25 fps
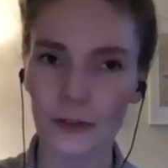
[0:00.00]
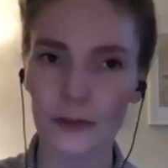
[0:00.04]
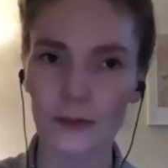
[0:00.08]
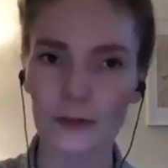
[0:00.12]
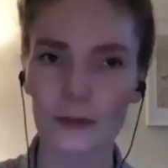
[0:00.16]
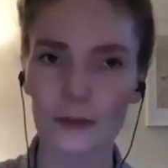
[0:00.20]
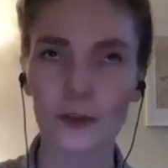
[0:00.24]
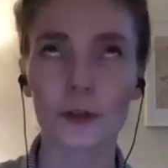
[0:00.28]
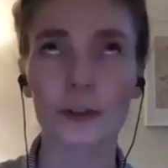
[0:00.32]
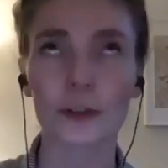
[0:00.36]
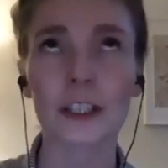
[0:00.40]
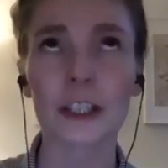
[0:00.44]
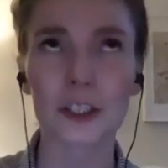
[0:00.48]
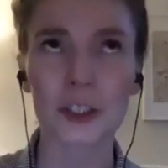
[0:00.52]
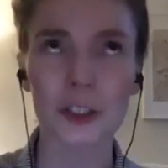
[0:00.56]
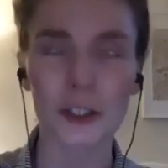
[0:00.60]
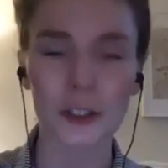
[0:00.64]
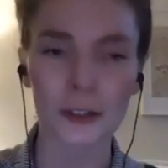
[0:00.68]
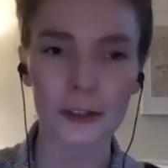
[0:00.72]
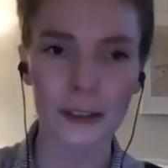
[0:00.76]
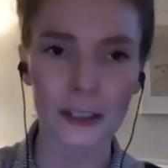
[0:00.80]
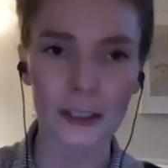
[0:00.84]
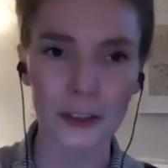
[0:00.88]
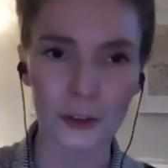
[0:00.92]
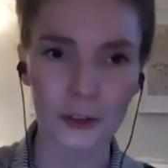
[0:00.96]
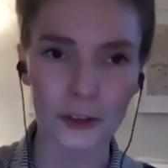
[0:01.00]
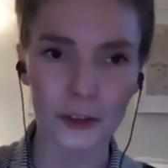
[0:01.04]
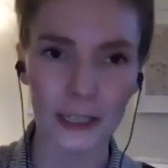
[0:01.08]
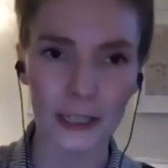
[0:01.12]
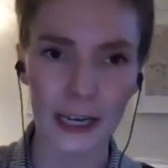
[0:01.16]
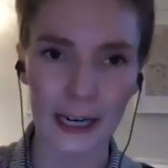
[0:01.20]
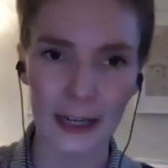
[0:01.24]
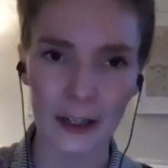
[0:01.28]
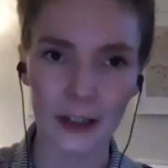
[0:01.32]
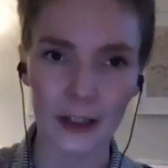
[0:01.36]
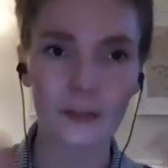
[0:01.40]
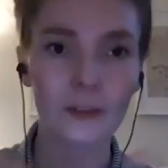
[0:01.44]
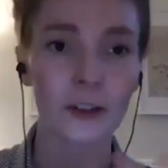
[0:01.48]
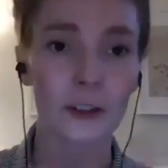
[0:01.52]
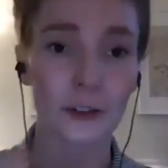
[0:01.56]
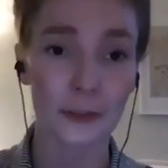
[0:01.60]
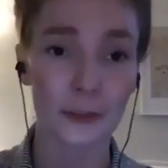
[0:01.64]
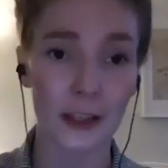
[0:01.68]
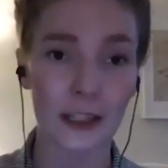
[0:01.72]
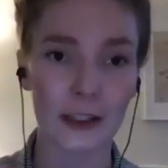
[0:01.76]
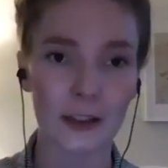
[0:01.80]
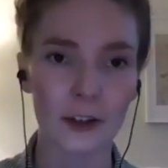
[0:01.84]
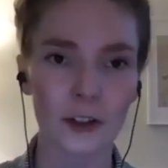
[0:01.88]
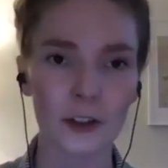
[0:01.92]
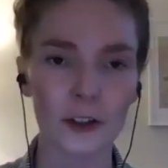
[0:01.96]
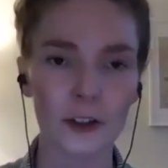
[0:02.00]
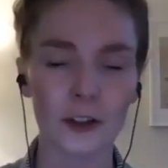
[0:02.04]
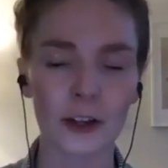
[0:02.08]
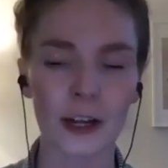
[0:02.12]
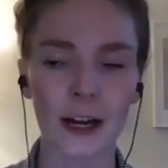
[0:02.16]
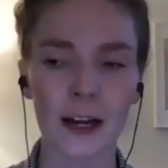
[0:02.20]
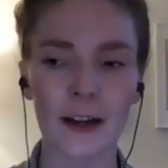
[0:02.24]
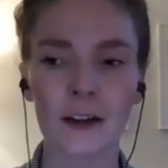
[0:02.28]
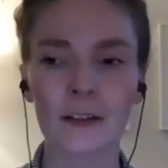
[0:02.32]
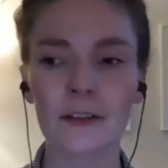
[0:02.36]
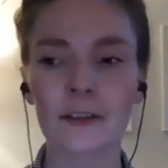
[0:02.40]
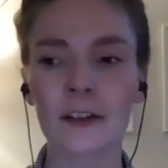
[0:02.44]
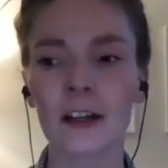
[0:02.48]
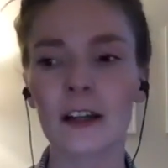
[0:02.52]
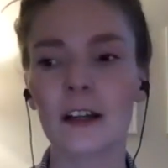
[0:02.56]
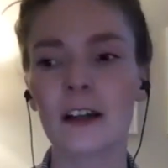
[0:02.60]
traditionally creative or think you're creative,